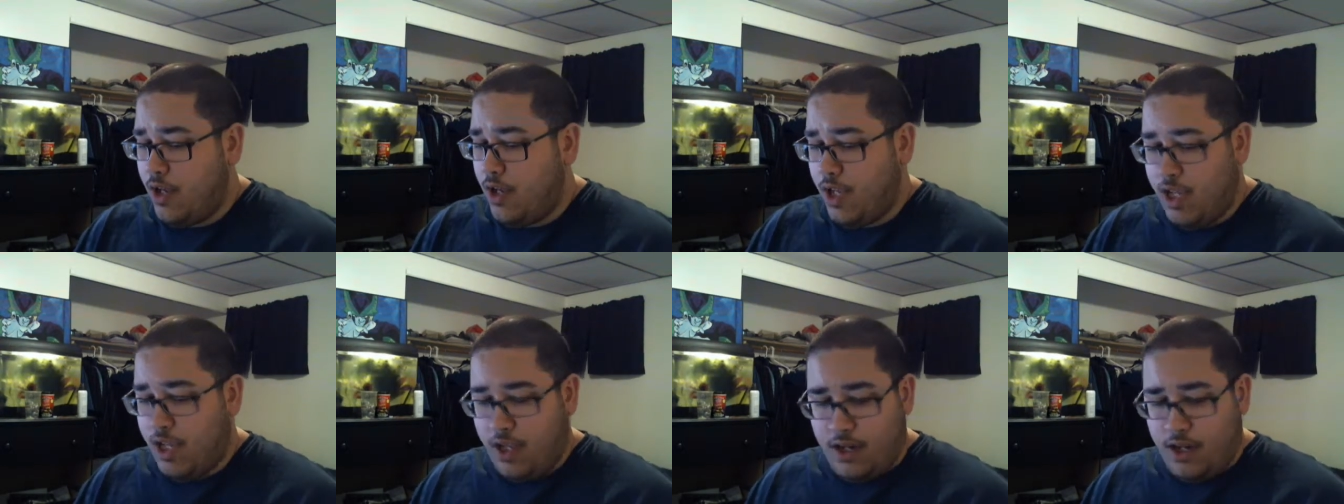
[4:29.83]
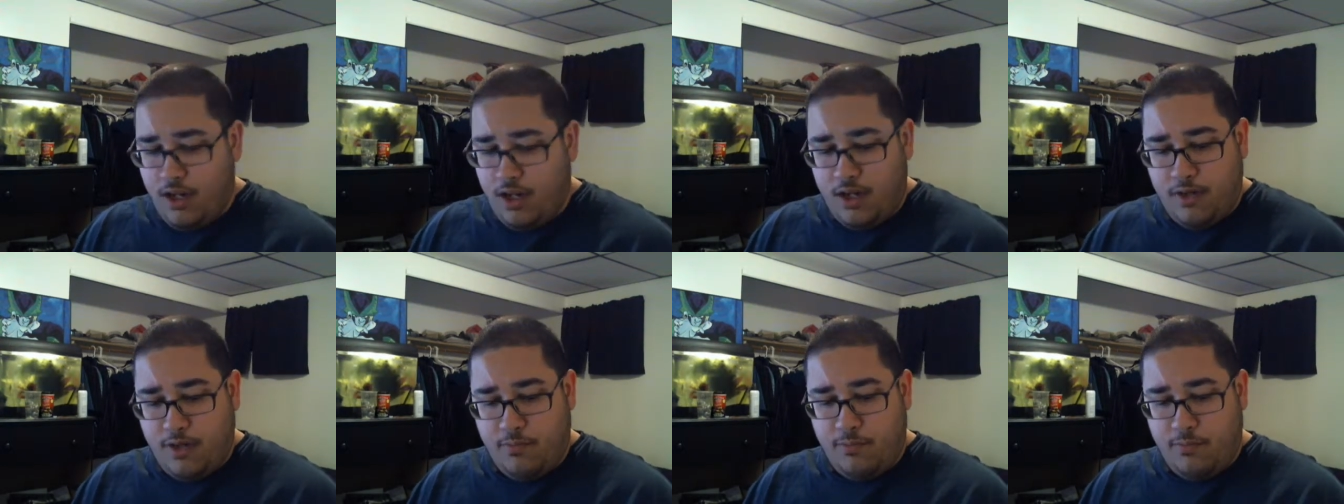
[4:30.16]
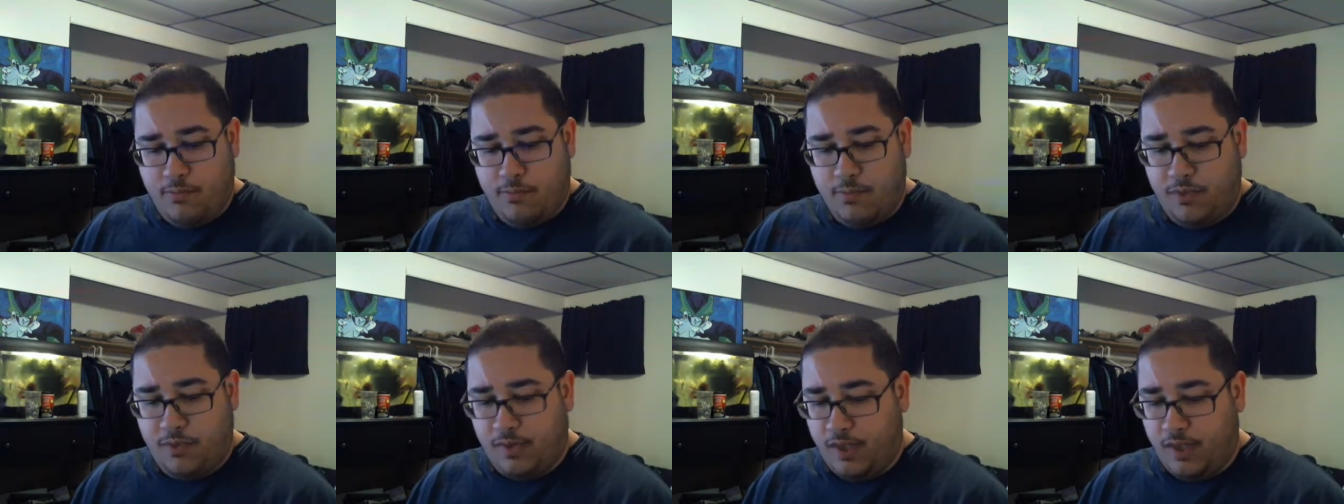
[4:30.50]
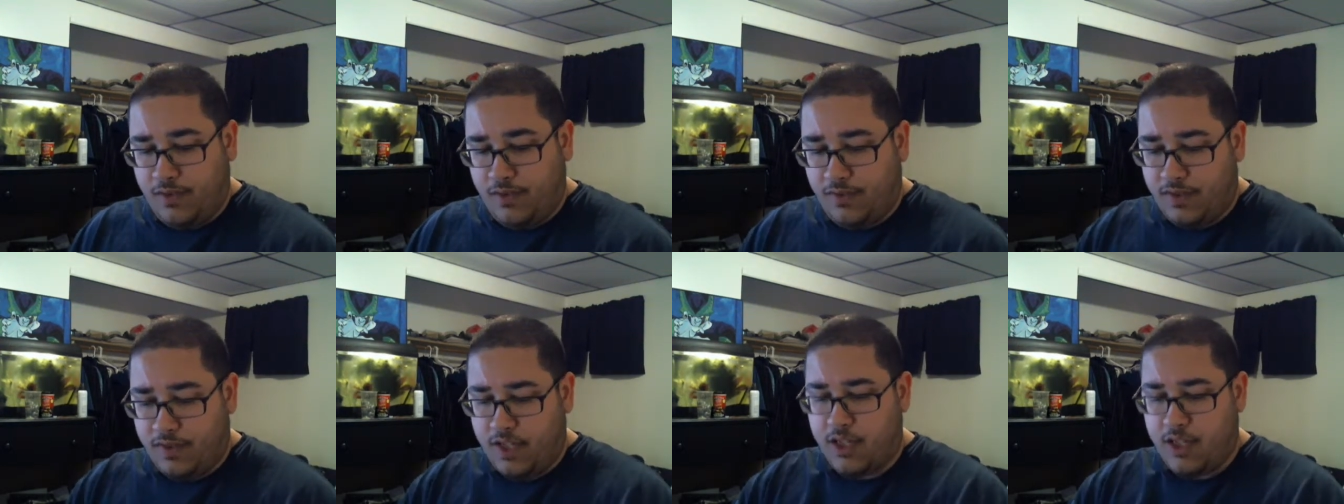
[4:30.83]
a the
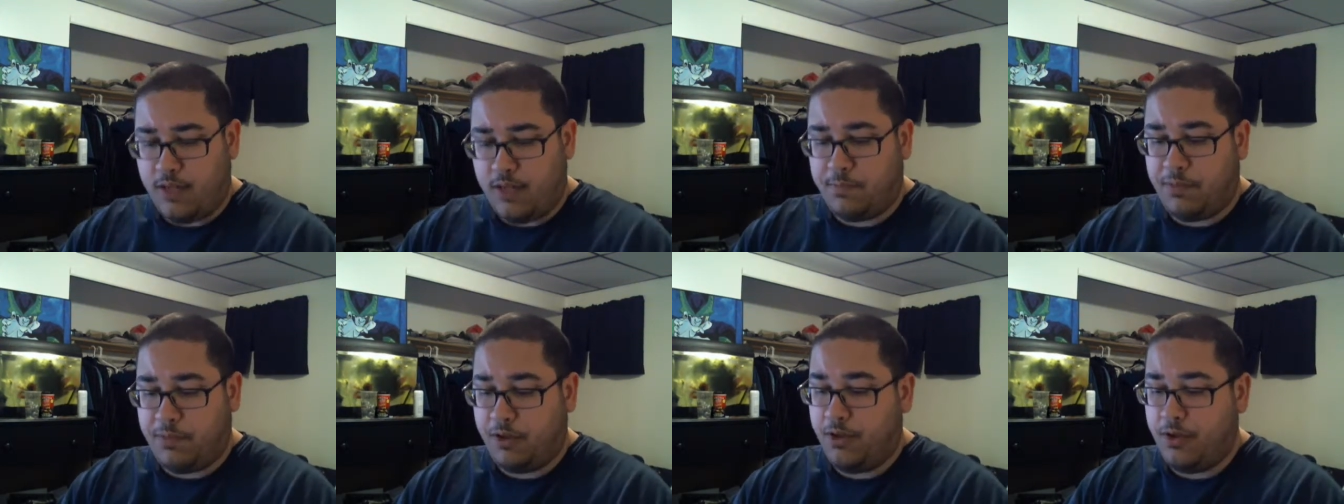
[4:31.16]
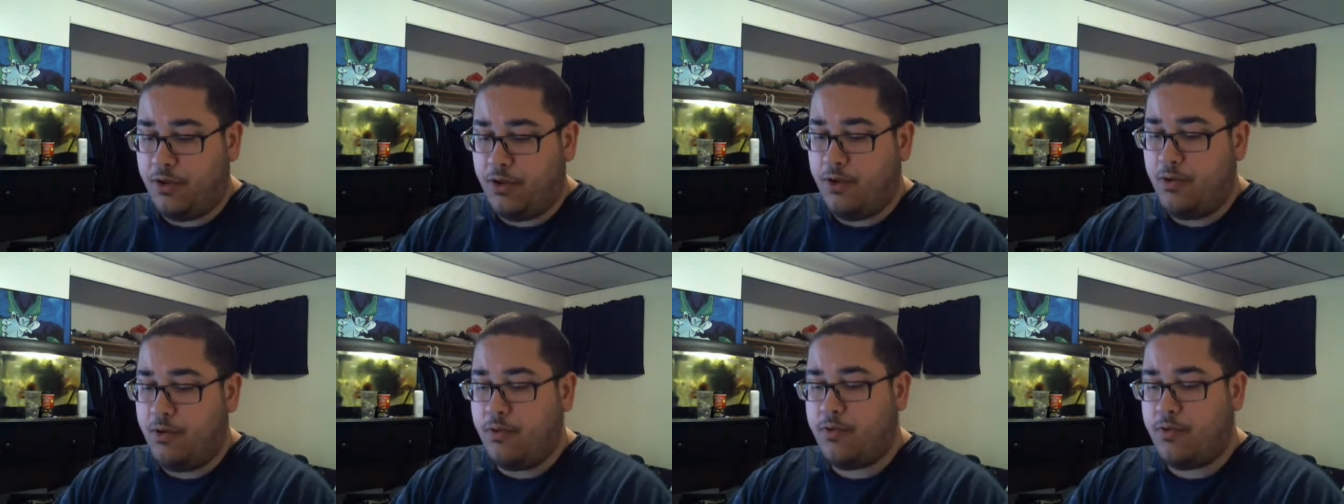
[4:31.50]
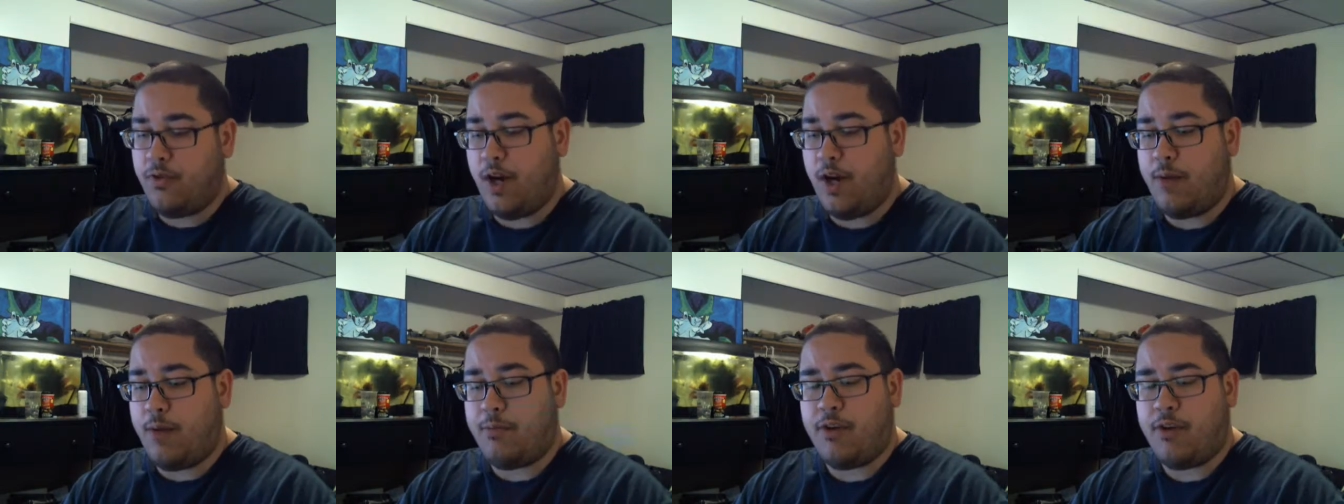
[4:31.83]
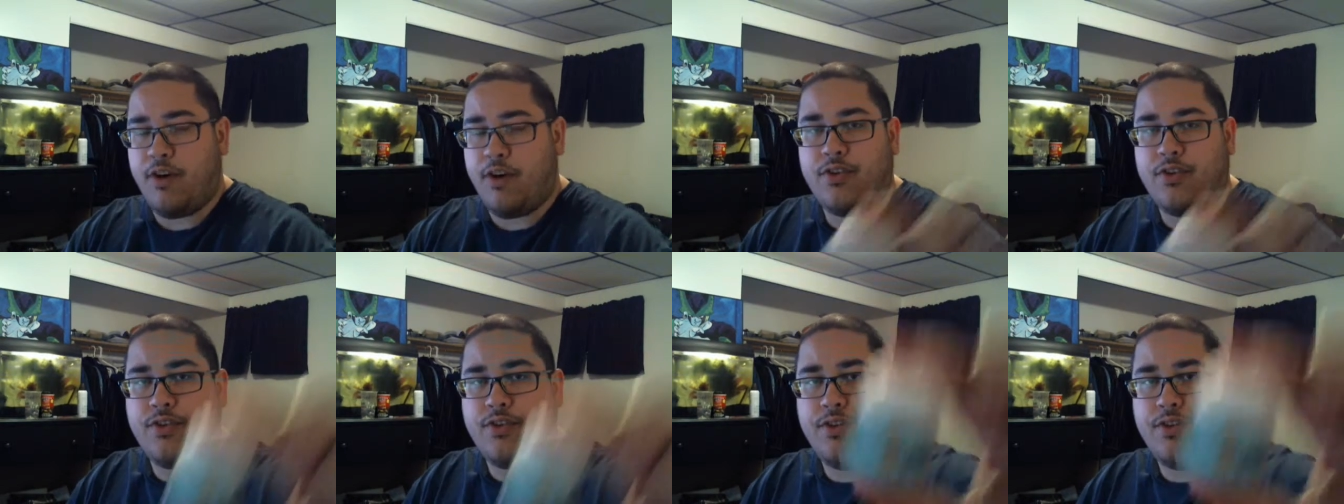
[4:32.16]
Skink Blue dry
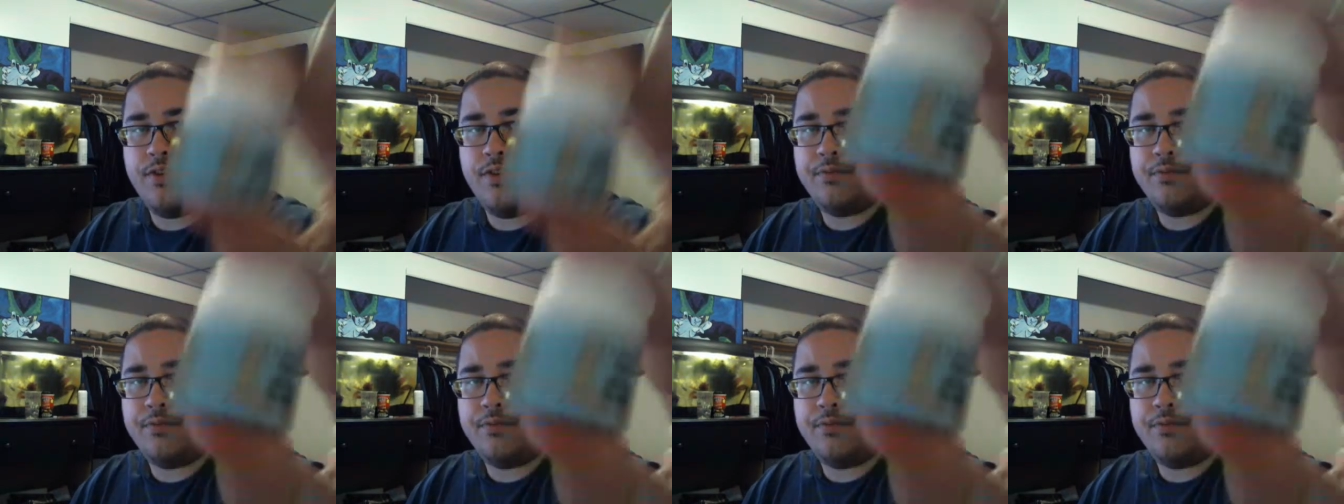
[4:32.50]
brush.